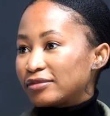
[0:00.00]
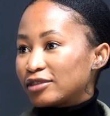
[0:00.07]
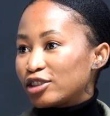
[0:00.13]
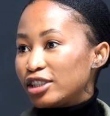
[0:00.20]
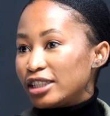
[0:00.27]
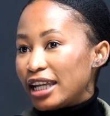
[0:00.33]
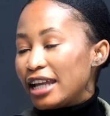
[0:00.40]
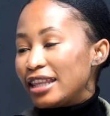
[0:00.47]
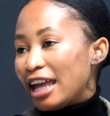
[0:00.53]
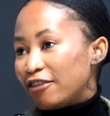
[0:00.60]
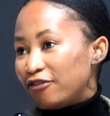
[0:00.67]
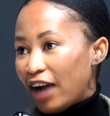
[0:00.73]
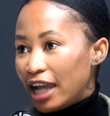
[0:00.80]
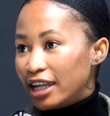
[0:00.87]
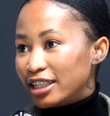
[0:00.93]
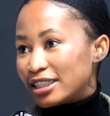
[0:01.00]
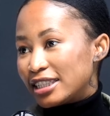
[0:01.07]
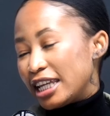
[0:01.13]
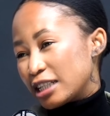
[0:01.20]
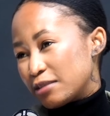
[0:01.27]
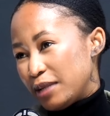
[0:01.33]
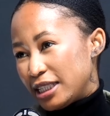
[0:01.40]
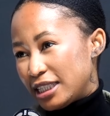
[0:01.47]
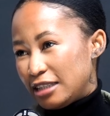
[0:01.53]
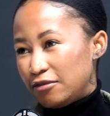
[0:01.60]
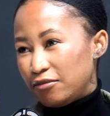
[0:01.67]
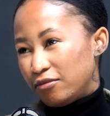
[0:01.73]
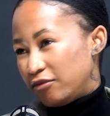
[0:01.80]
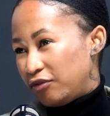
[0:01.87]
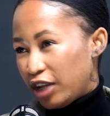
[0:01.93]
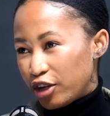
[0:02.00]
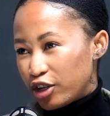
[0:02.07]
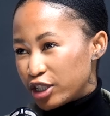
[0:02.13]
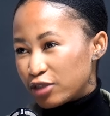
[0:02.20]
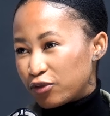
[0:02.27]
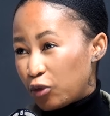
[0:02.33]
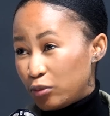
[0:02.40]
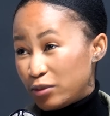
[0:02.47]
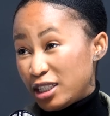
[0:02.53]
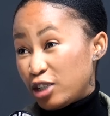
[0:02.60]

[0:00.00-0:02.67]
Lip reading: Today, that violence takes place in various forms,